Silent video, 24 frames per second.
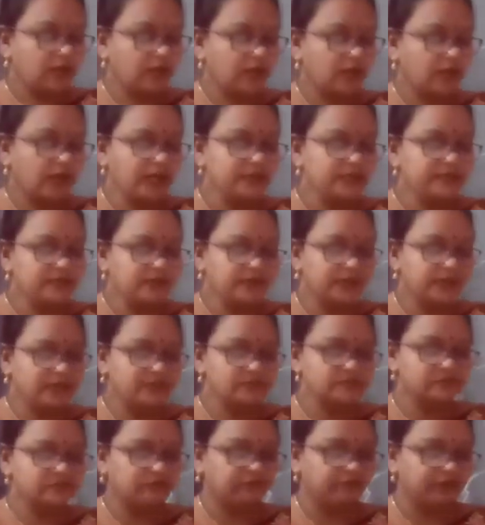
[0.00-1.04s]
write the
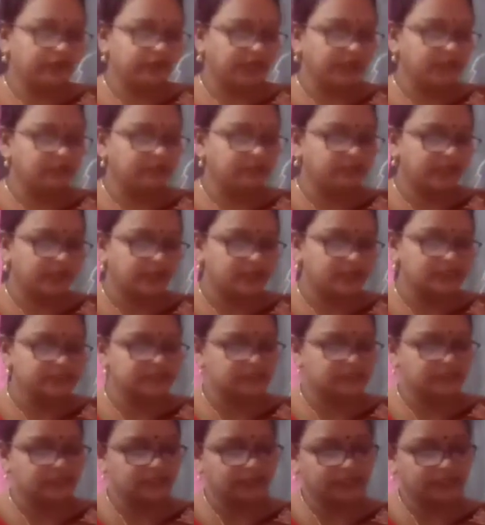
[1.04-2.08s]
names of grandparents
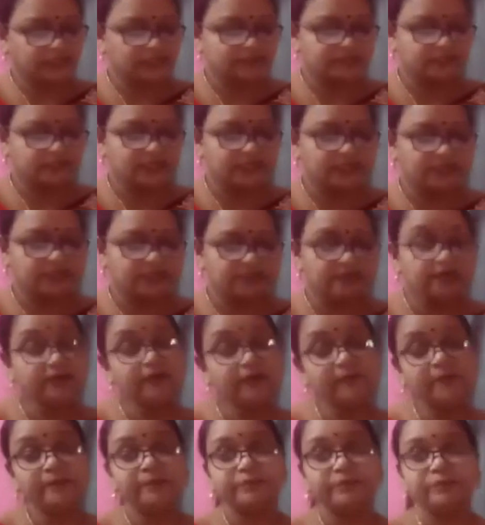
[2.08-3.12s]
and grandchildren in
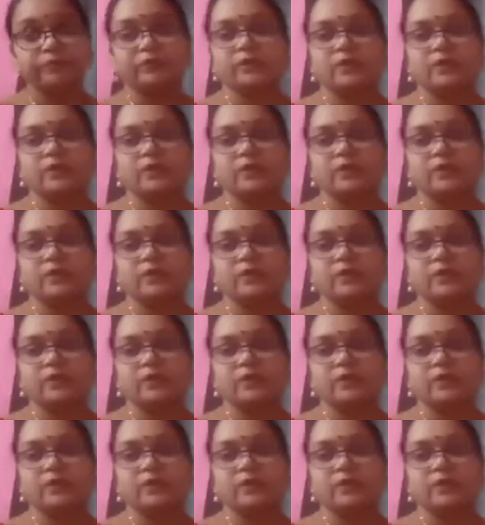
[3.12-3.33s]
the